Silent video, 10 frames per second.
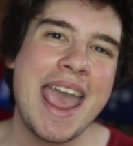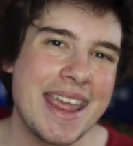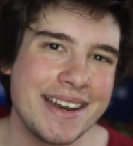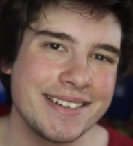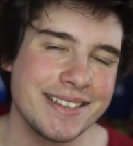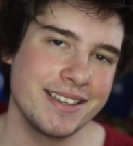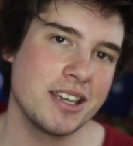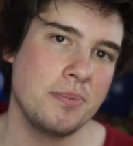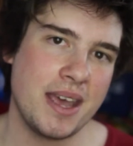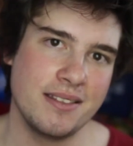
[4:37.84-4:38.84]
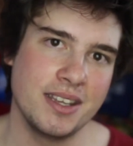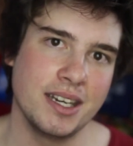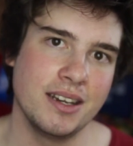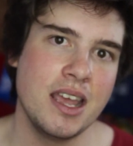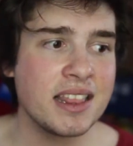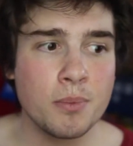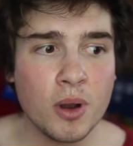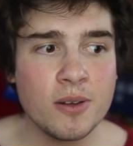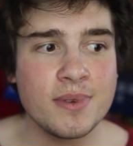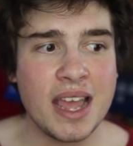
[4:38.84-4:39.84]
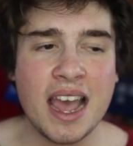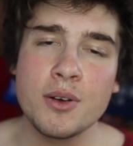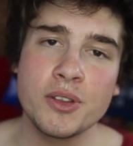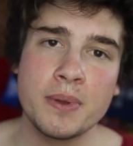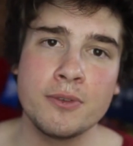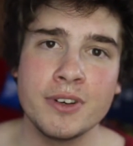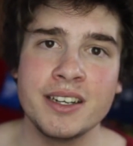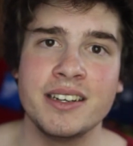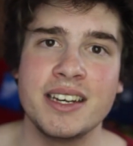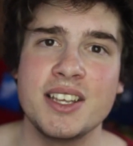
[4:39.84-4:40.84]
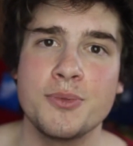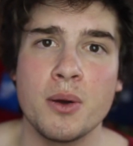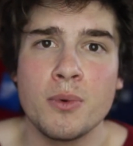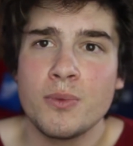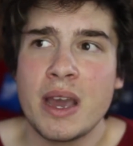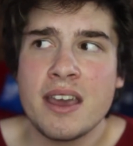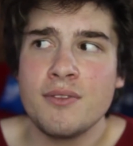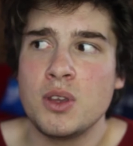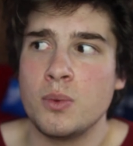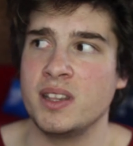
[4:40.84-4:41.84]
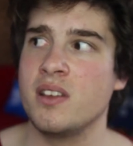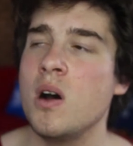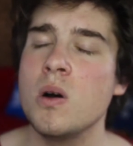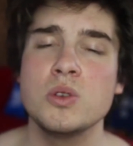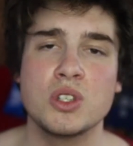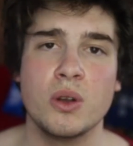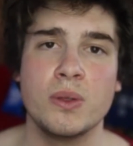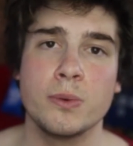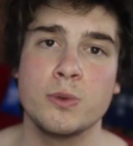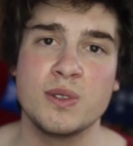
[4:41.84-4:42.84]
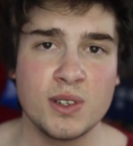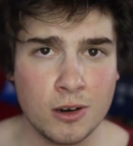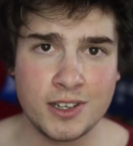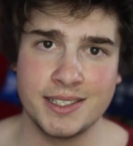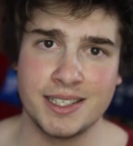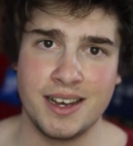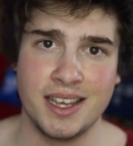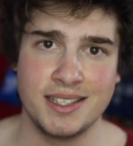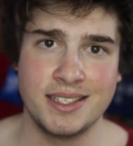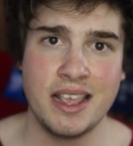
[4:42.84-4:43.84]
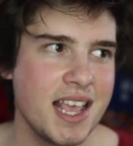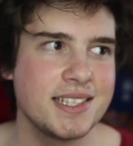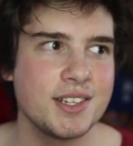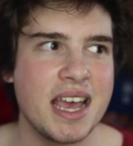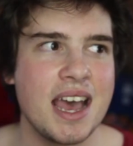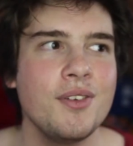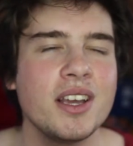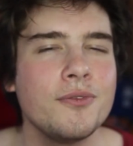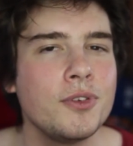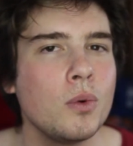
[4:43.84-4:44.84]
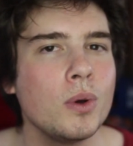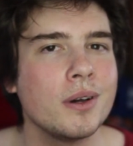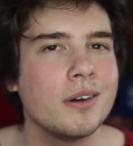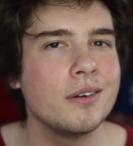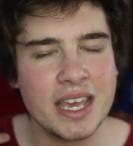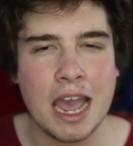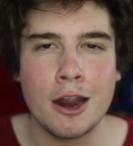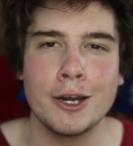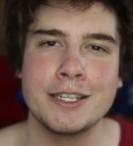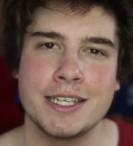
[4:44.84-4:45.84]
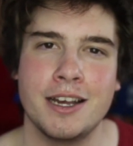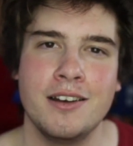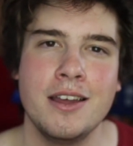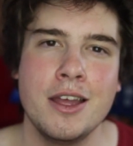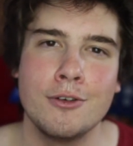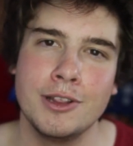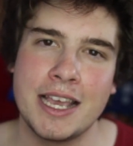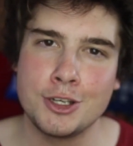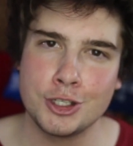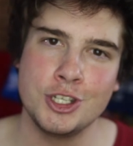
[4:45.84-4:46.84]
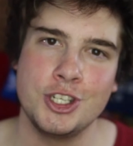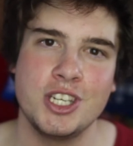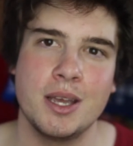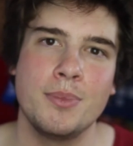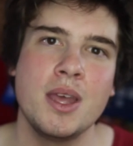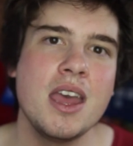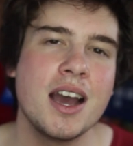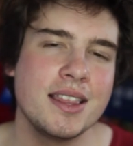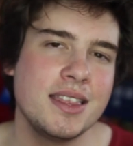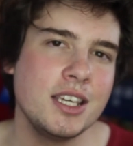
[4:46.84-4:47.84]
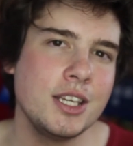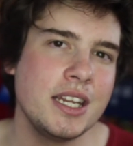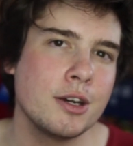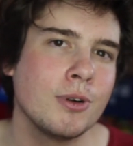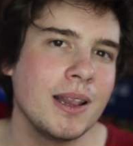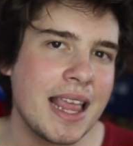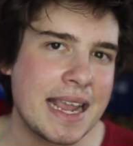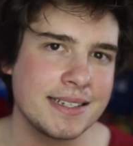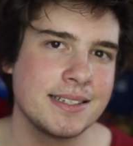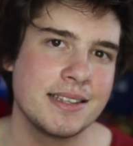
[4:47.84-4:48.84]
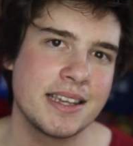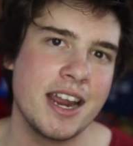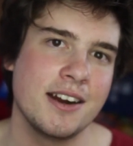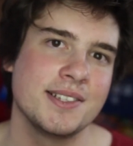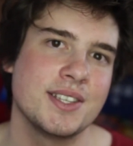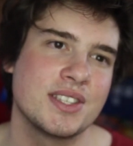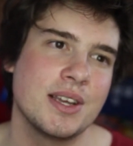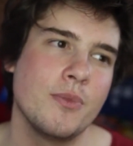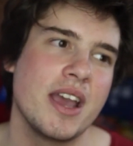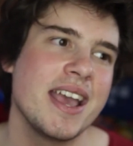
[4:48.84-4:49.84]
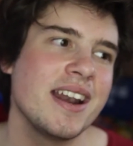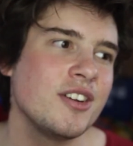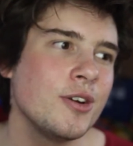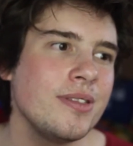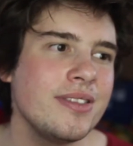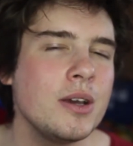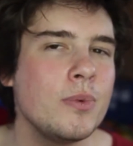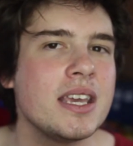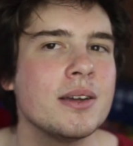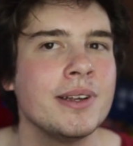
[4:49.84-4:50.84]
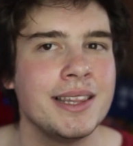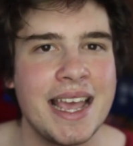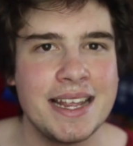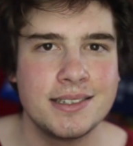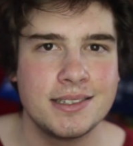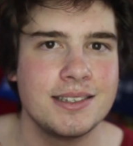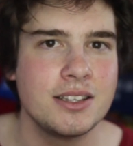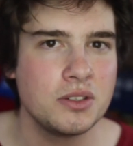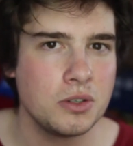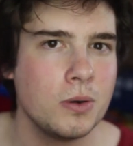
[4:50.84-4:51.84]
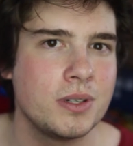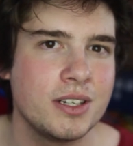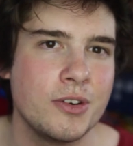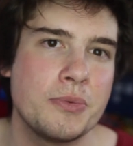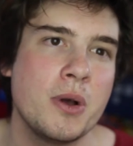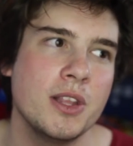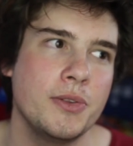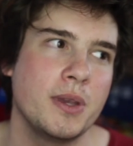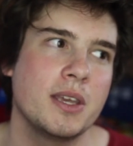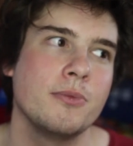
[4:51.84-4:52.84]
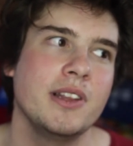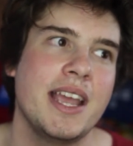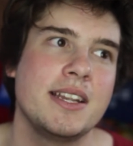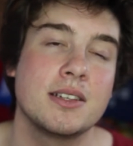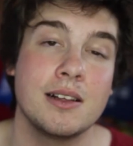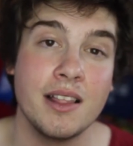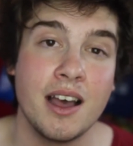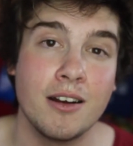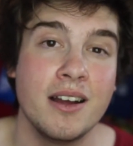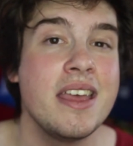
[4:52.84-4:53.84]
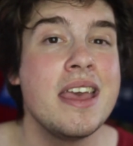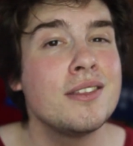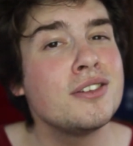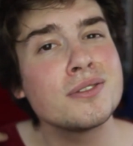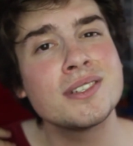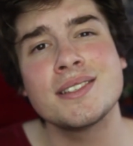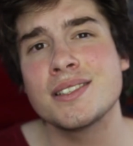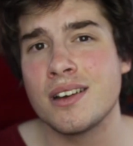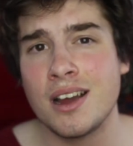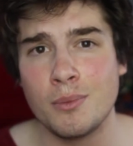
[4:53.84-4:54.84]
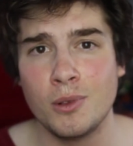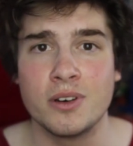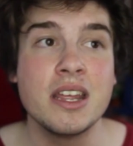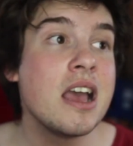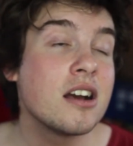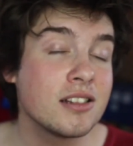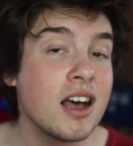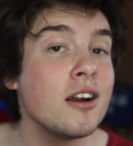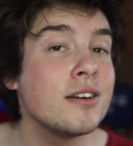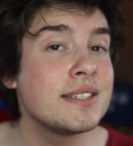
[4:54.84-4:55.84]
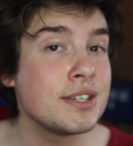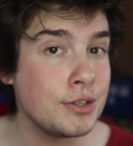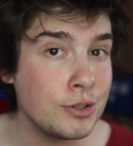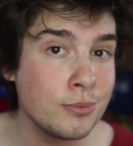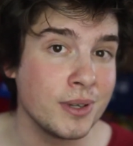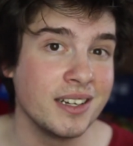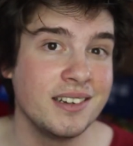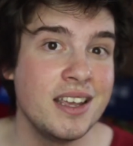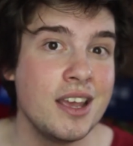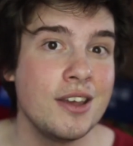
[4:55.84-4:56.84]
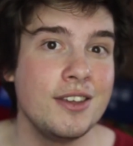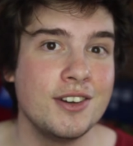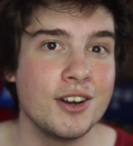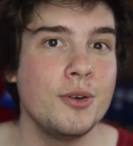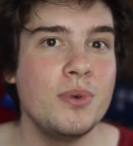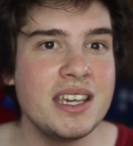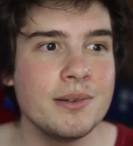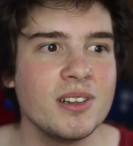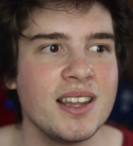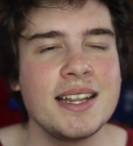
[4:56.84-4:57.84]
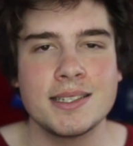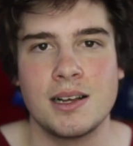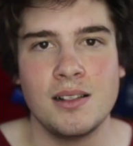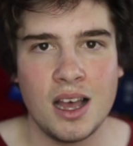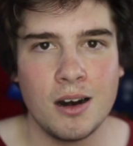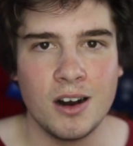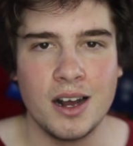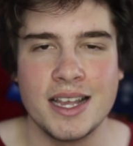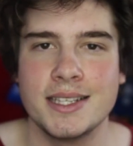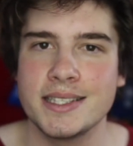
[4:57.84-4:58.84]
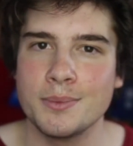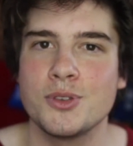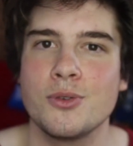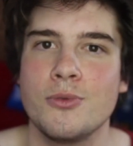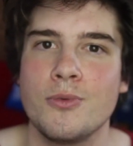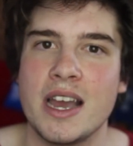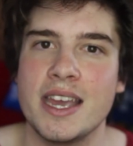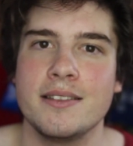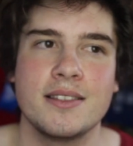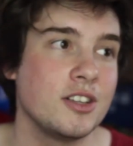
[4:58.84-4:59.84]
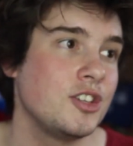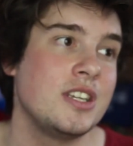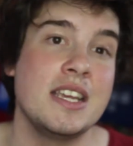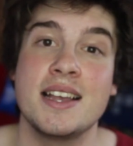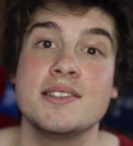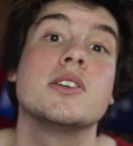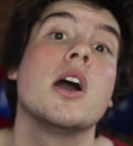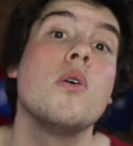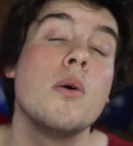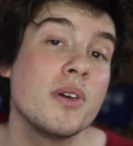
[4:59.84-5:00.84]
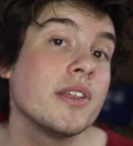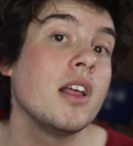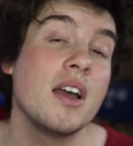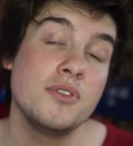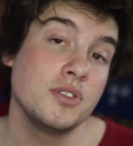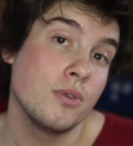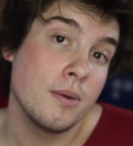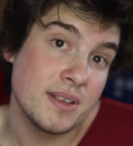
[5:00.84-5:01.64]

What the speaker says: and the companion. At the moment, how it's been written is we're viewing the whole show through the Doctor's eyes. And so to have a viewer-character relationship, I think you need to relate to the characters in some way. And I don't think we can relate to the Doctor as well as we can relate to Clara. The Doctor's a Time Lord. Clara is a human. You know, we can relate to Clara in some sort of way that she has to go on with her life and do her